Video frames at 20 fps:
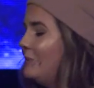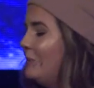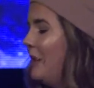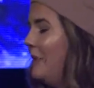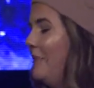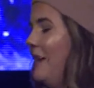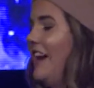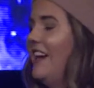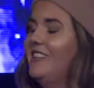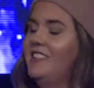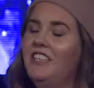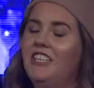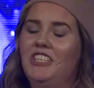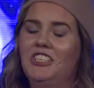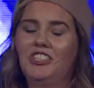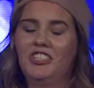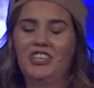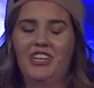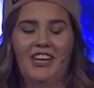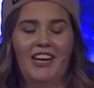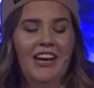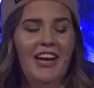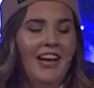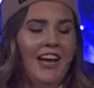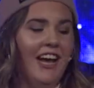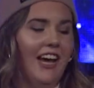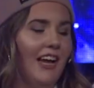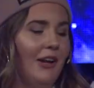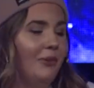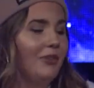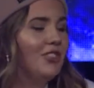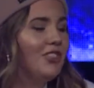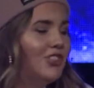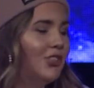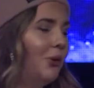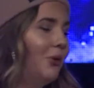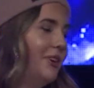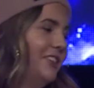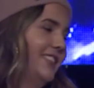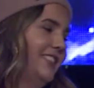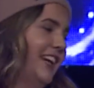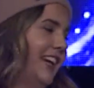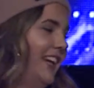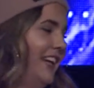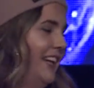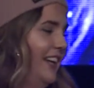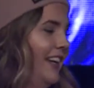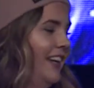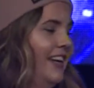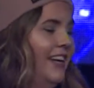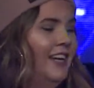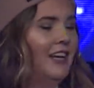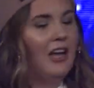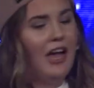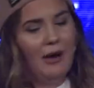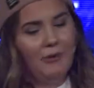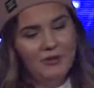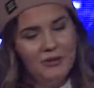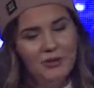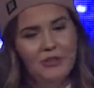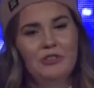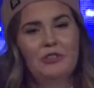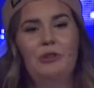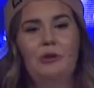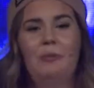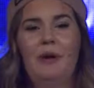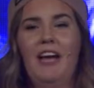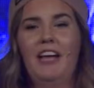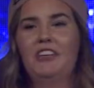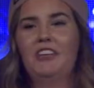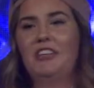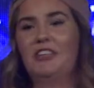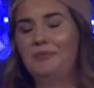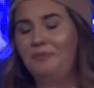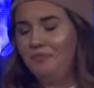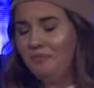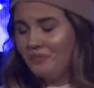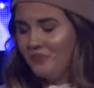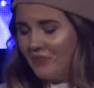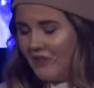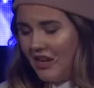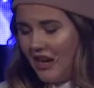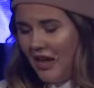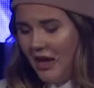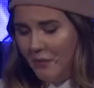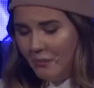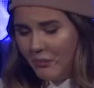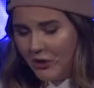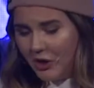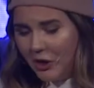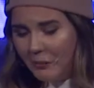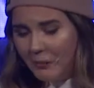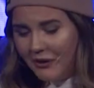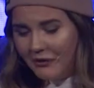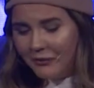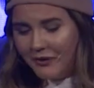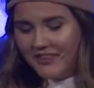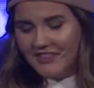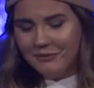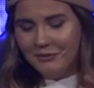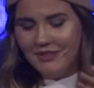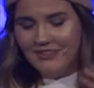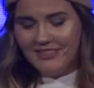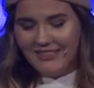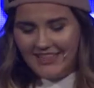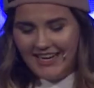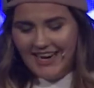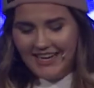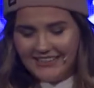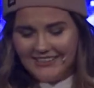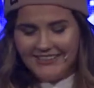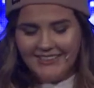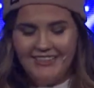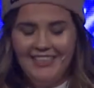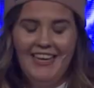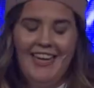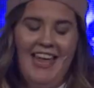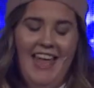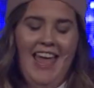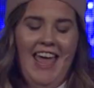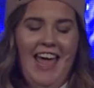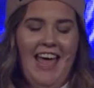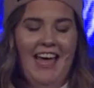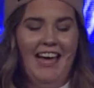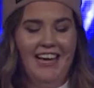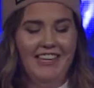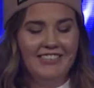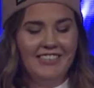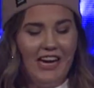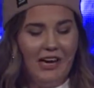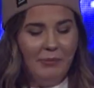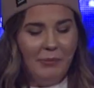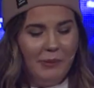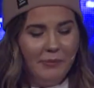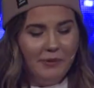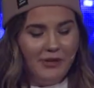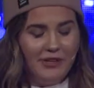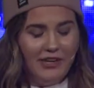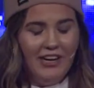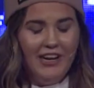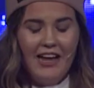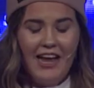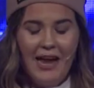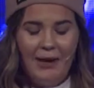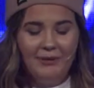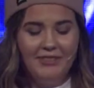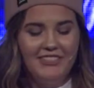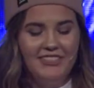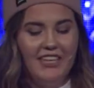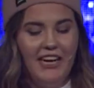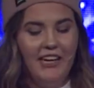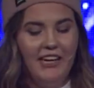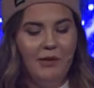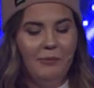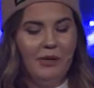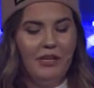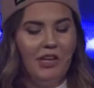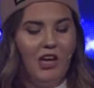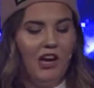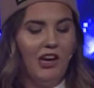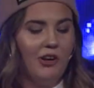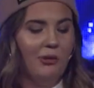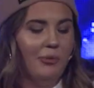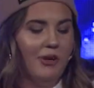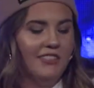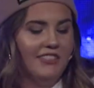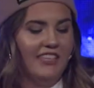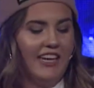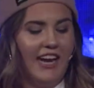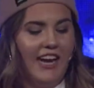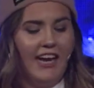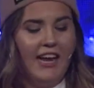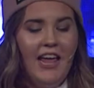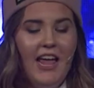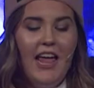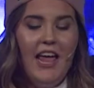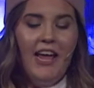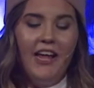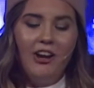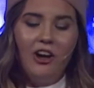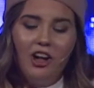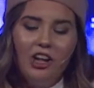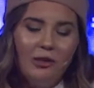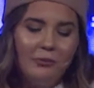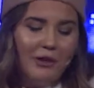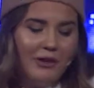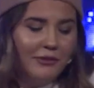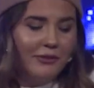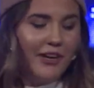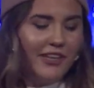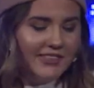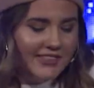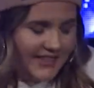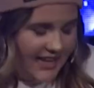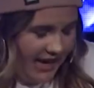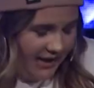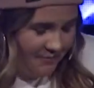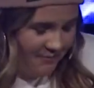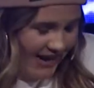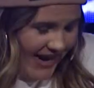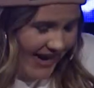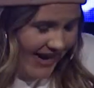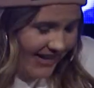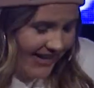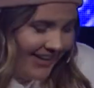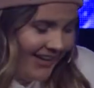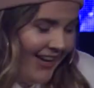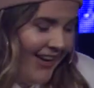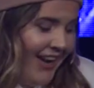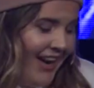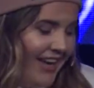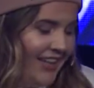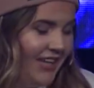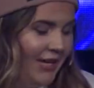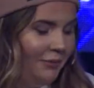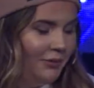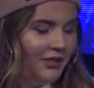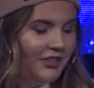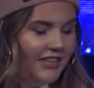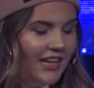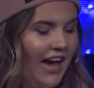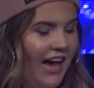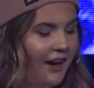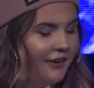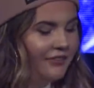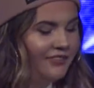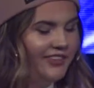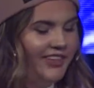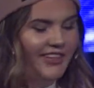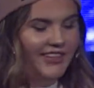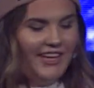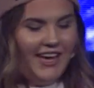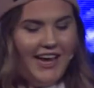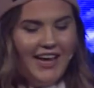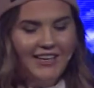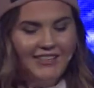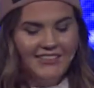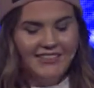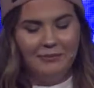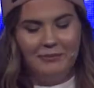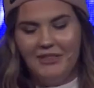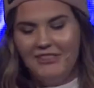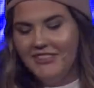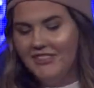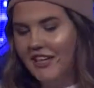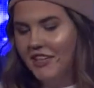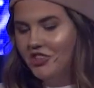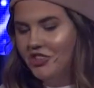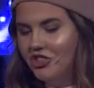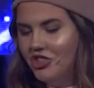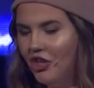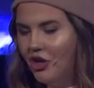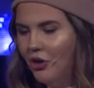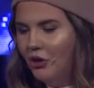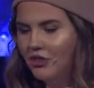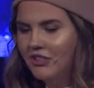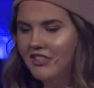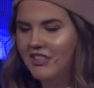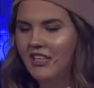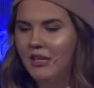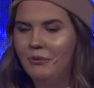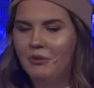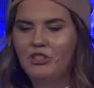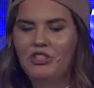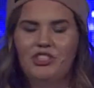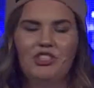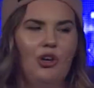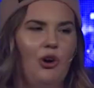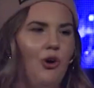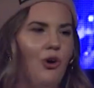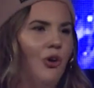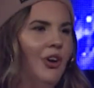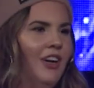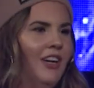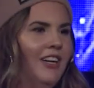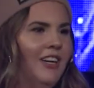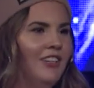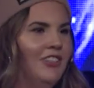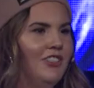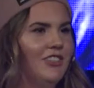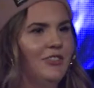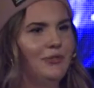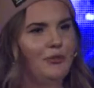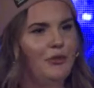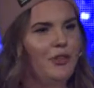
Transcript: my band teacher, and I was so excited. I was also a band nerd. But all my friends went to dance. And I remember I was standing at my locker one day, and all of my friends came back, and they were laughing, they had some inside jokes, and they were so just